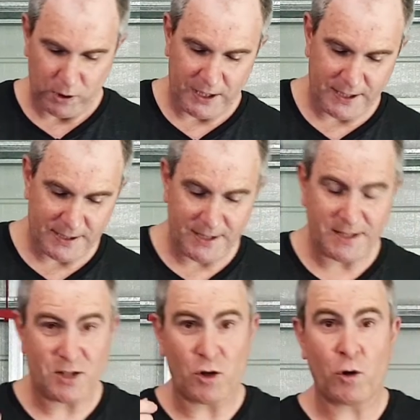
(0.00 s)
lens is
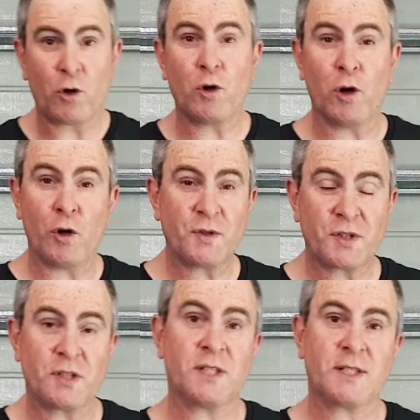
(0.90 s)
so close
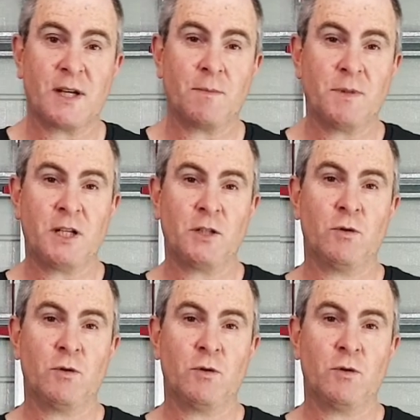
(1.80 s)
to the subject,